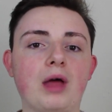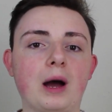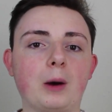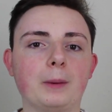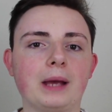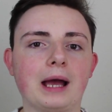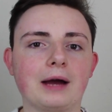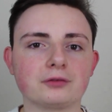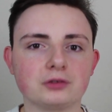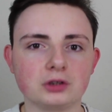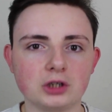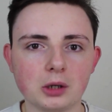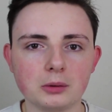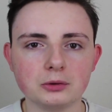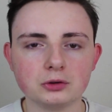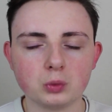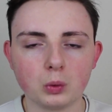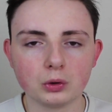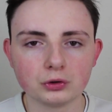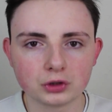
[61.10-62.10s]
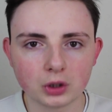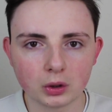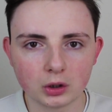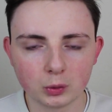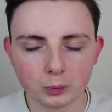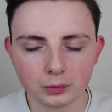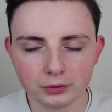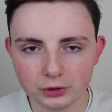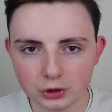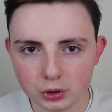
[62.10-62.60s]
that we have to go into what's going
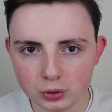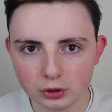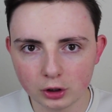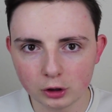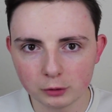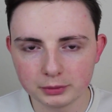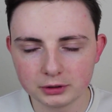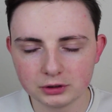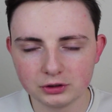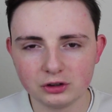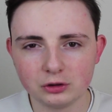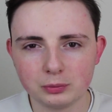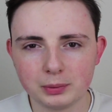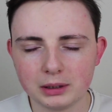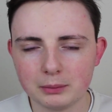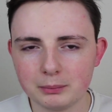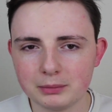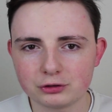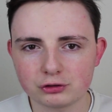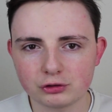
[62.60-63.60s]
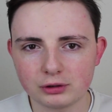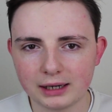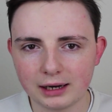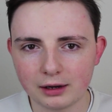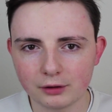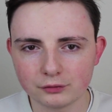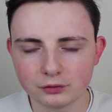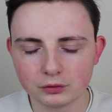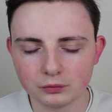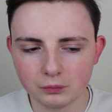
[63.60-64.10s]
on with Yuno, because it's been a mystery
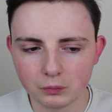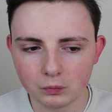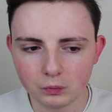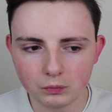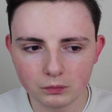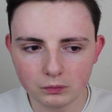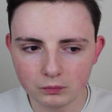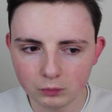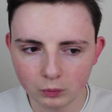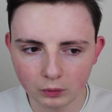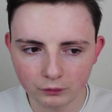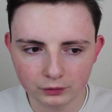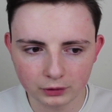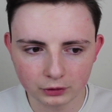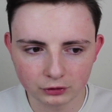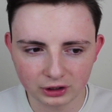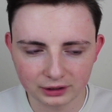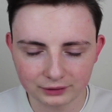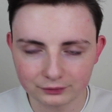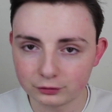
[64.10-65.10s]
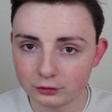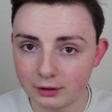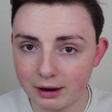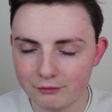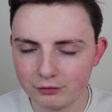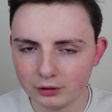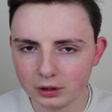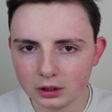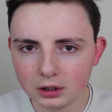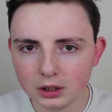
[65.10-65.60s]
now for what feels like
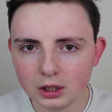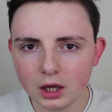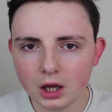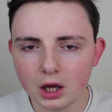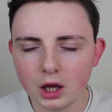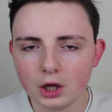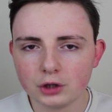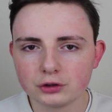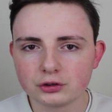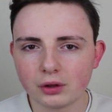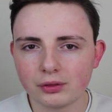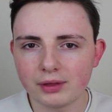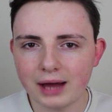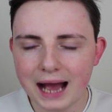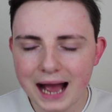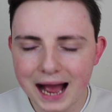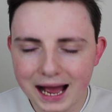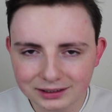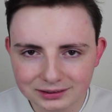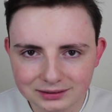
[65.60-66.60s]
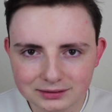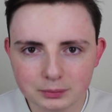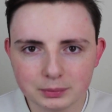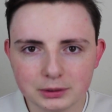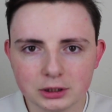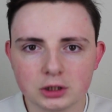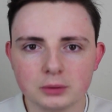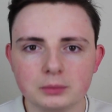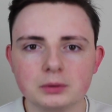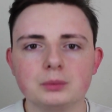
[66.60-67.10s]
forever. So that has to be
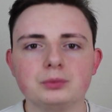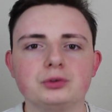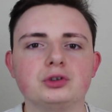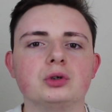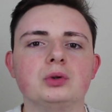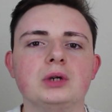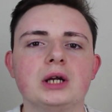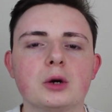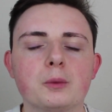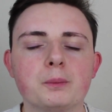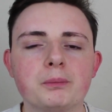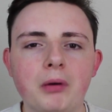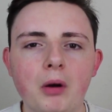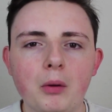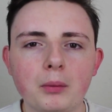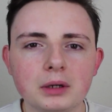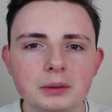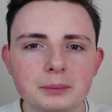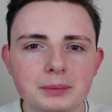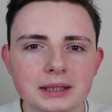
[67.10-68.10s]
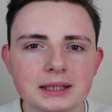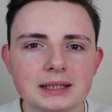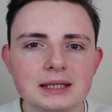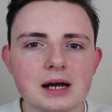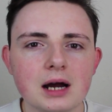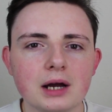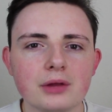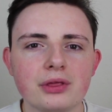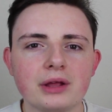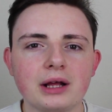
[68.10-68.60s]
coming up soon. It'll probably be,
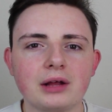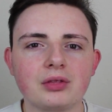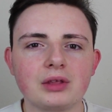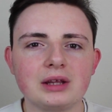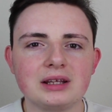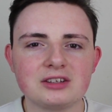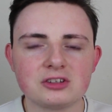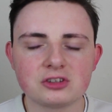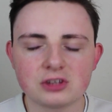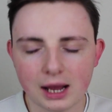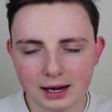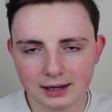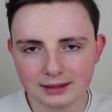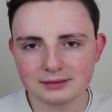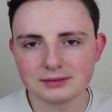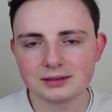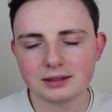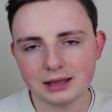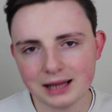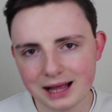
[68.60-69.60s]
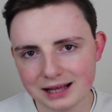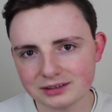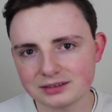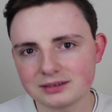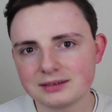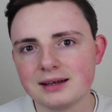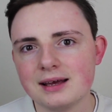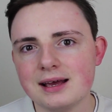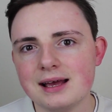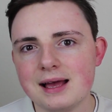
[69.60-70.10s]
I think, the second to
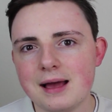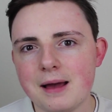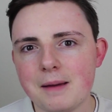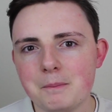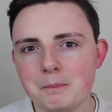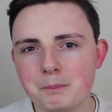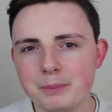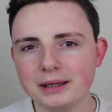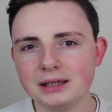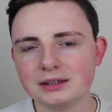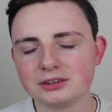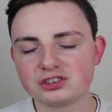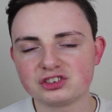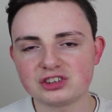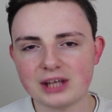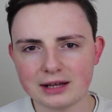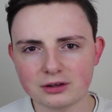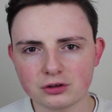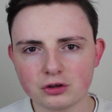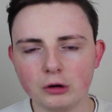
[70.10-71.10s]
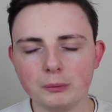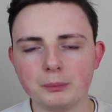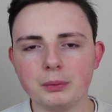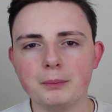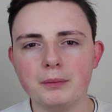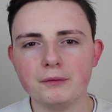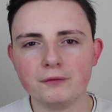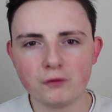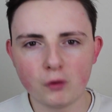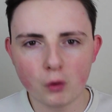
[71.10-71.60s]
last bit of setup
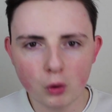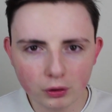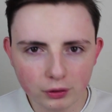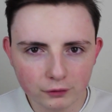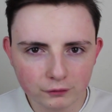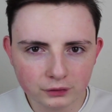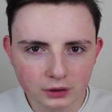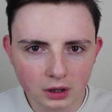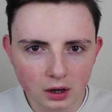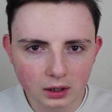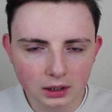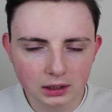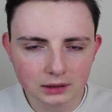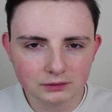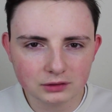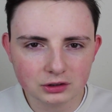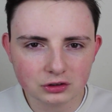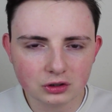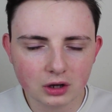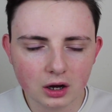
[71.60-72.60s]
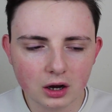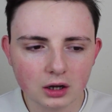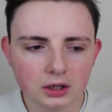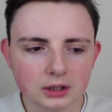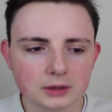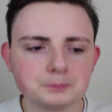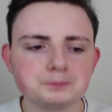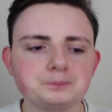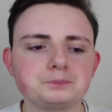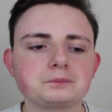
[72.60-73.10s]
before the finale of this
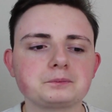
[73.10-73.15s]
arc.